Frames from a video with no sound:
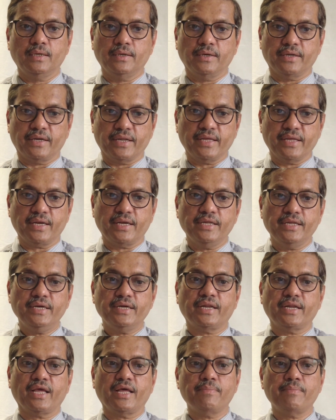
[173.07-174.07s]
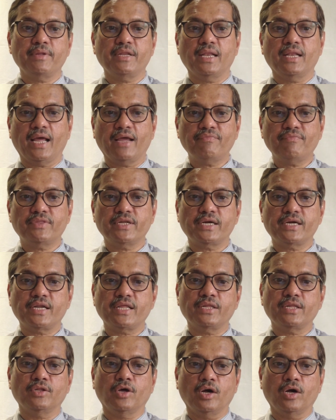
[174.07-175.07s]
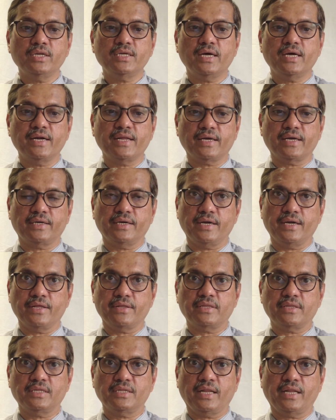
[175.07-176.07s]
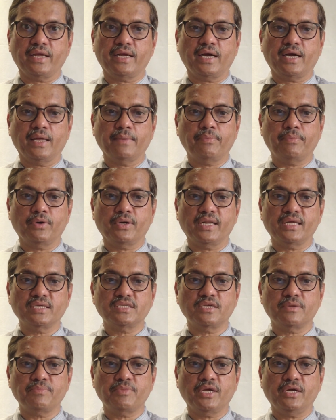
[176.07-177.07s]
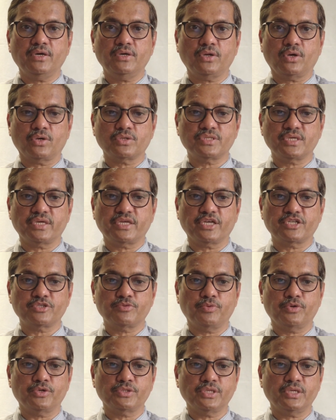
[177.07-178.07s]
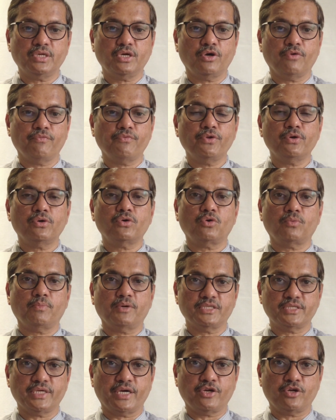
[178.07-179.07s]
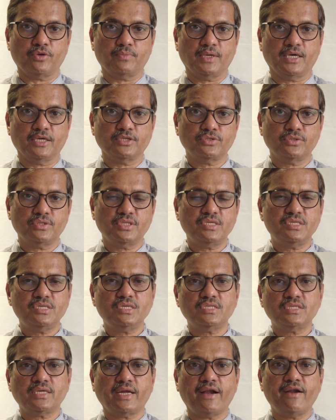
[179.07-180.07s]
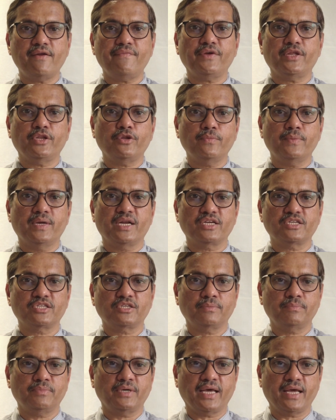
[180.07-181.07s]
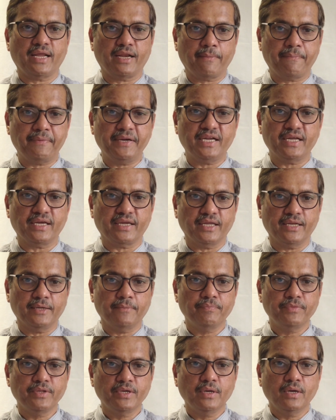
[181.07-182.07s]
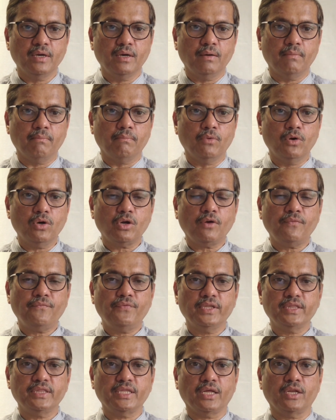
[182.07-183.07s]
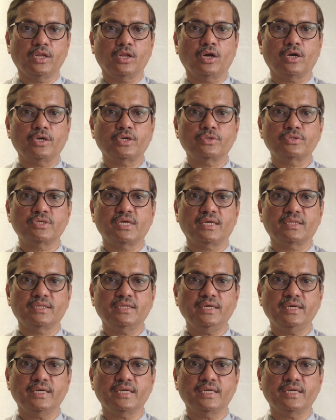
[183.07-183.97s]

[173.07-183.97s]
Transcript: Rarely, it can be life-threatening non-cardiac condition like hypoglycemia, toxic exposure or pheochromocytoma. So this is kind of enumeration, but I repeat again, more often than not, those are the